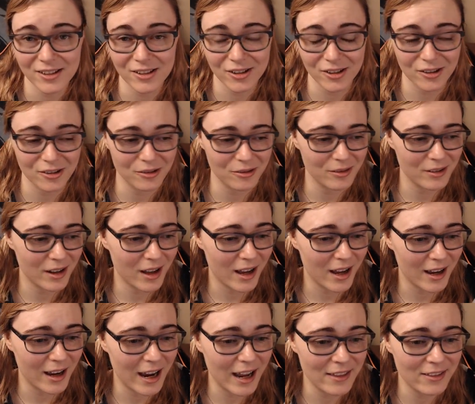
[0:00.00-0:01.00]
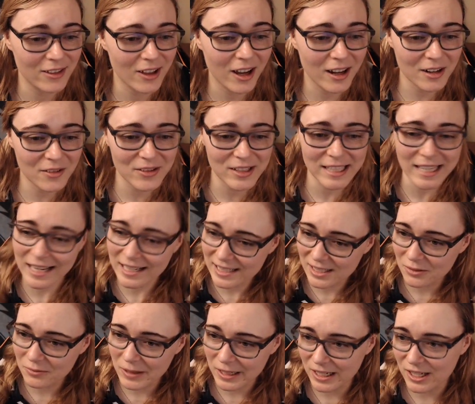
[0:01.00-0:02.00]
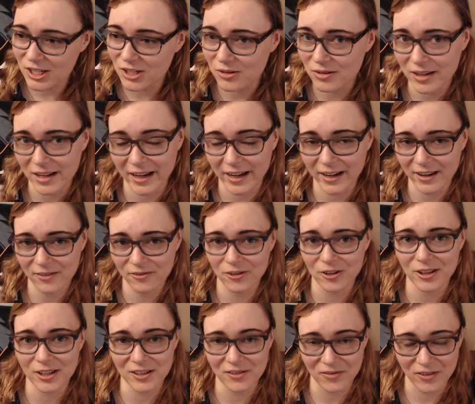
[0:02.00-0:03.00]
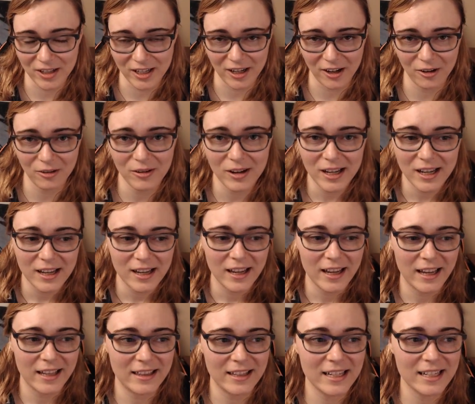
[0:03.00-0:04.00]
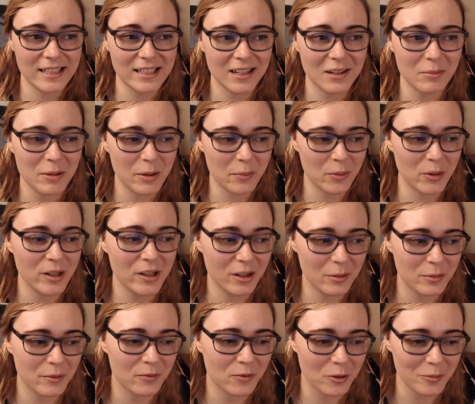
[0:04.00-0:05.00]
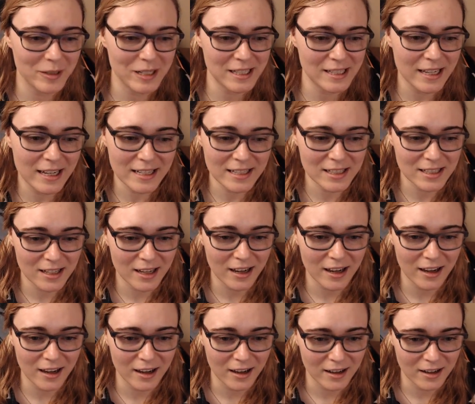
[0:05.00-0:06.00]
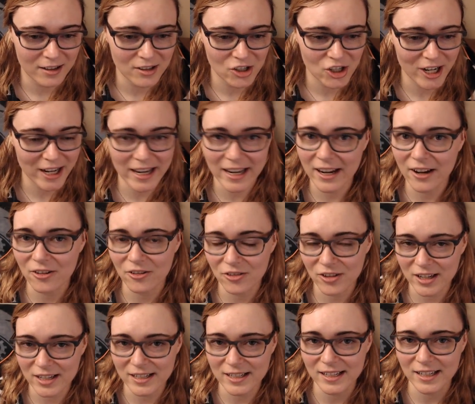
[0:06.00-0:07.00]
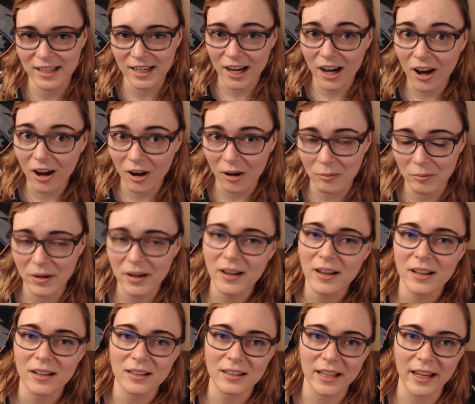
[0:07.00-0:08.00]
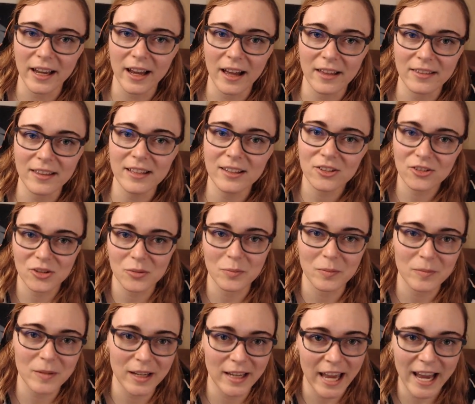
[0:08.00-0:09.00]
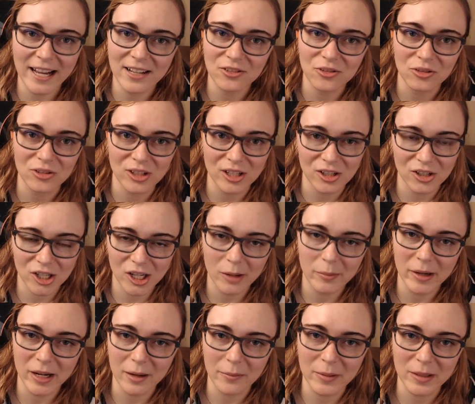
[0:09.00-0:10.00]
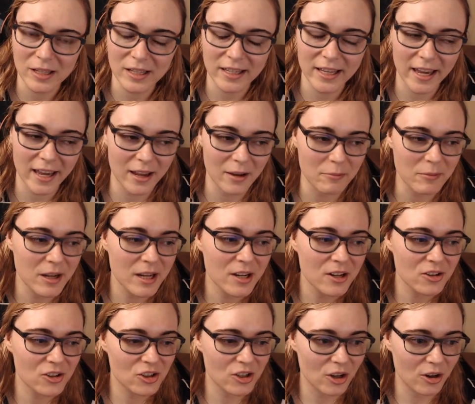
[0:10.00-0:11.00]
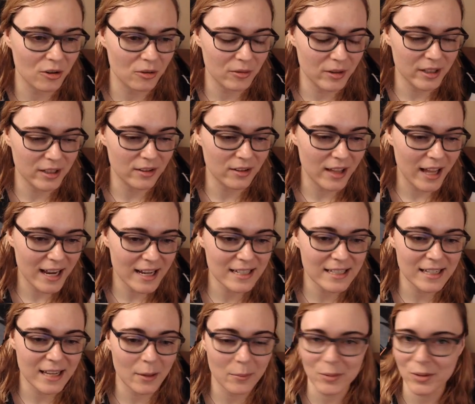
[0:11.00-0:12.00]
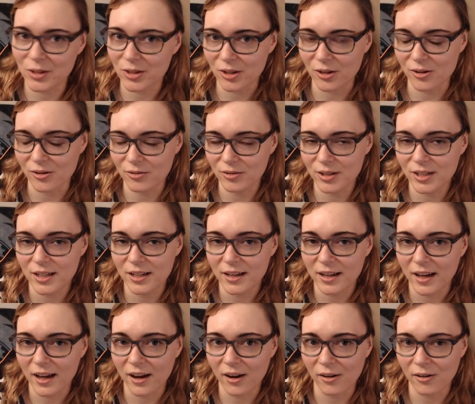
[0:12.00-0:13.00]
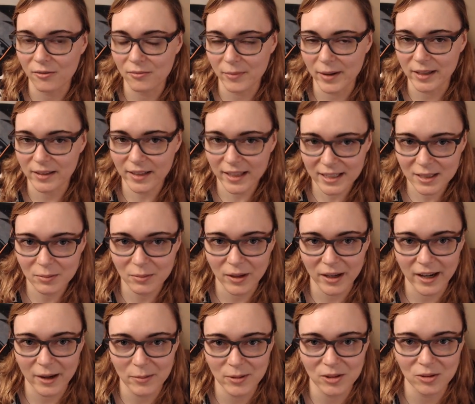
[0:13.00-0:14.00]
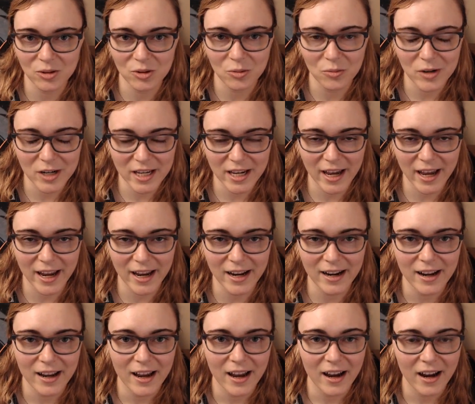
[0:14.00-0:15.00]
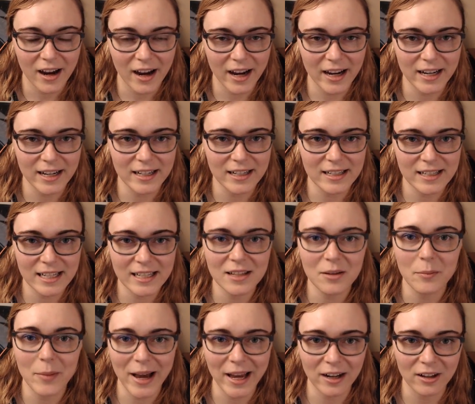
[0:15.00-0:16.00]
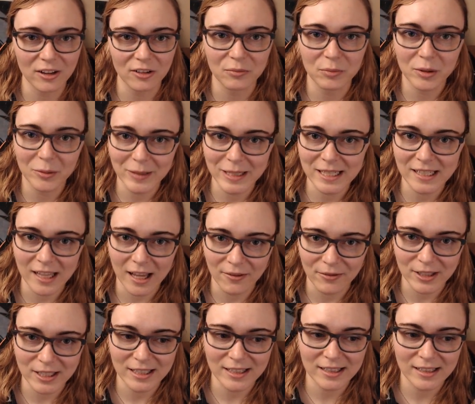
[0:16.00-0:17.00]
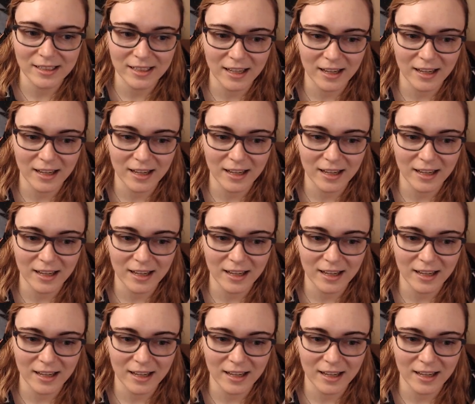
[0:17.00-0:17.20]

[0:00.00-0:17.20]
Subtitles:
So I thought of a test that we can do today for this video. I think it's going to be a pretty good performance test, checking out things to come. Like, I think there's a castle siege coming up in the game. So in the last episode of my Let's Play, episode 28, I did the Battle of Pribyslavice.